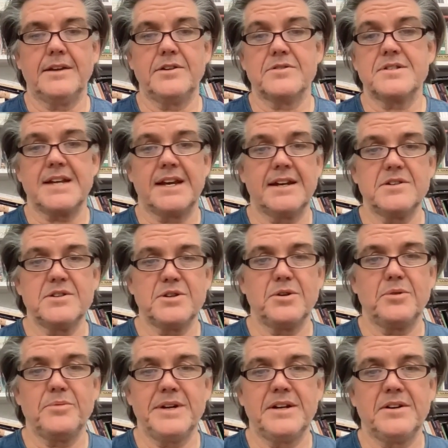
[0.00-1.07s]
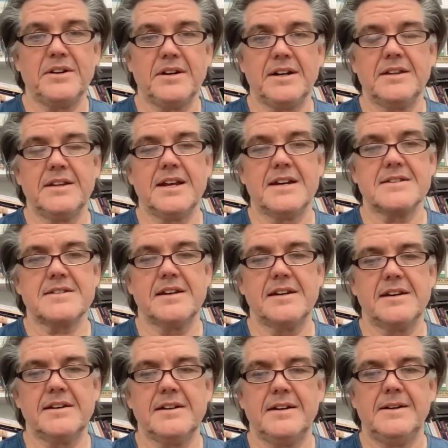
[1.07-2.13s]
and you're saying to your reader in the
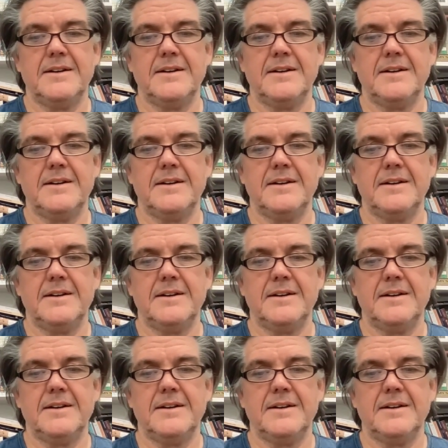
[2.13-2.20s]
essay,